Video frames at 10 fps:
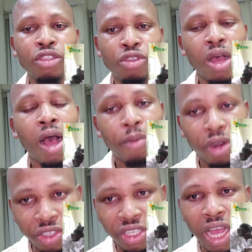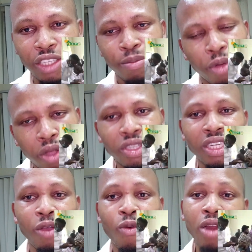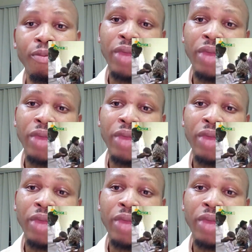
to apologize, but they want to